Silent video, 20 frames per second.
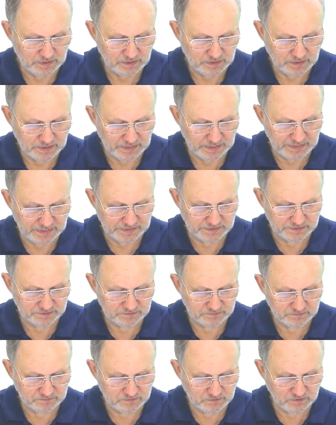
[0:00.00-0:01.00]
height
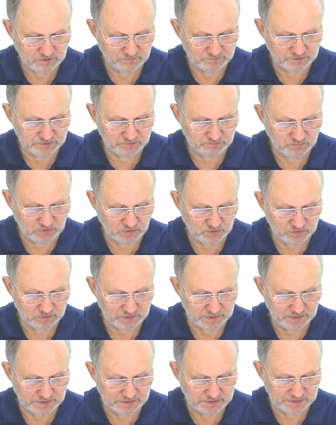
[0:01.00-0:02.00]
of the ball
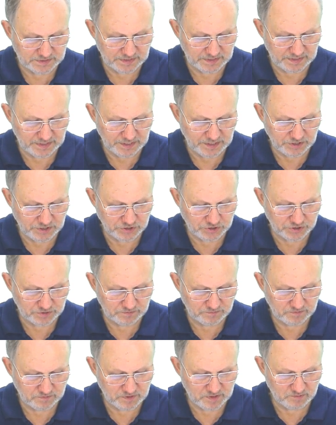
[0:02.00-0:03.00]
is h,
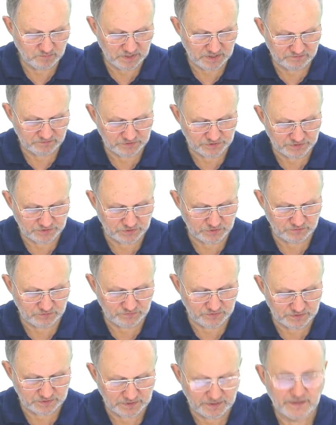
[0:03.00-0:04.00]
above the
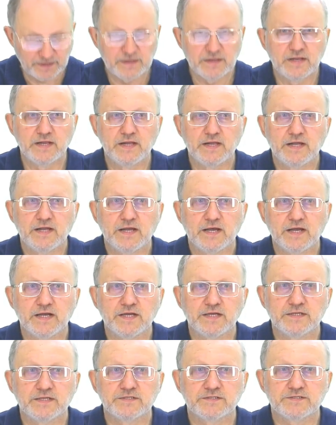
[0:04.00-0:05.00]
surface.
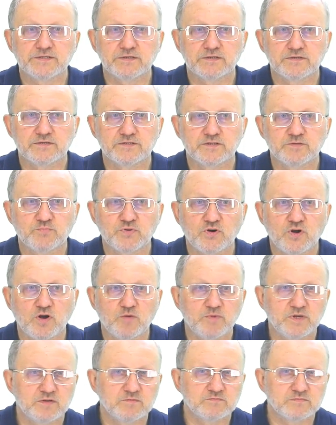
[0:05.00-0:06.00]
And the
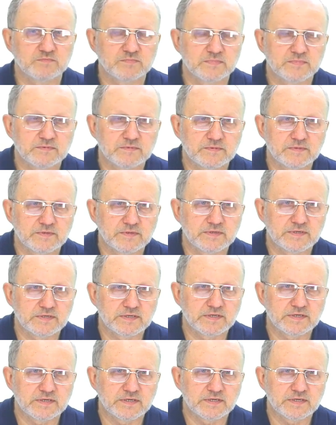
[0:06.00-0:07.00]
problem
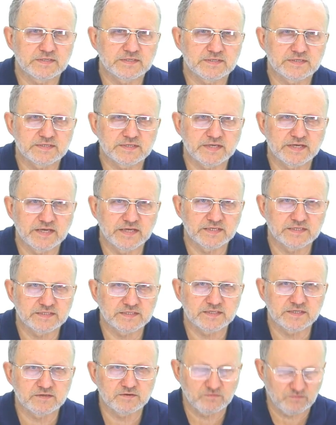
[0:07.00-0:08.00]

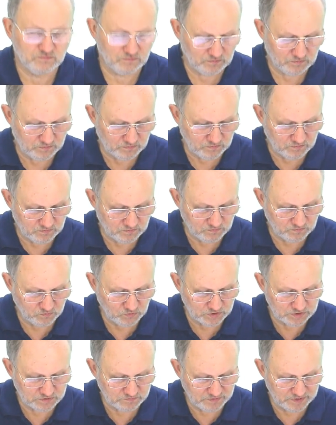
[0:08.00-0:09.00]
says
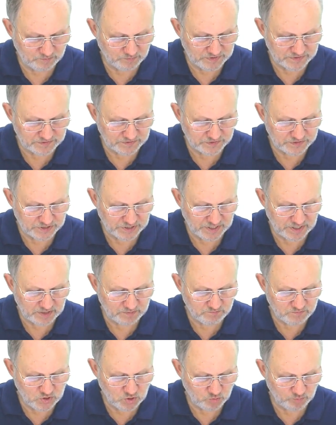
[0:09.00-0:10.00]
what will be the
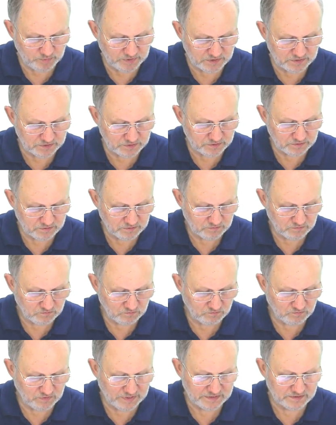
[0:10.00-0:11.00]
time moment
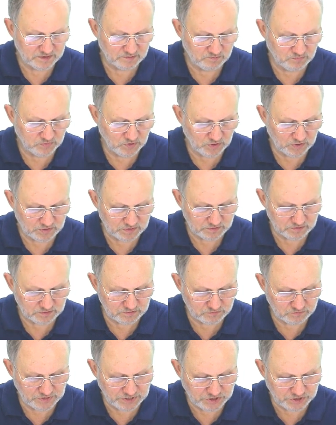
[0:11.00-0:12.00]
when the ball
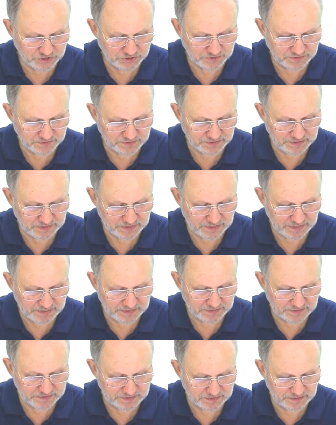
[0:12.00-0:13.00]
reaches the
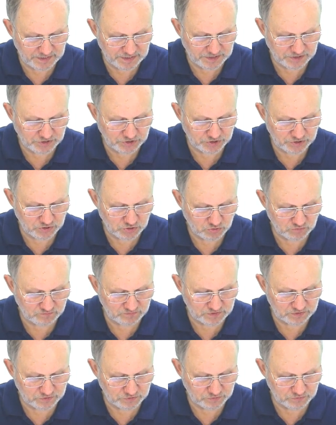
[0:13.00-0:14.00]
height h over
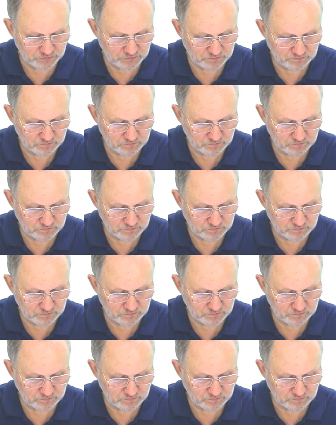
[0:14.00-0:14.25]
2.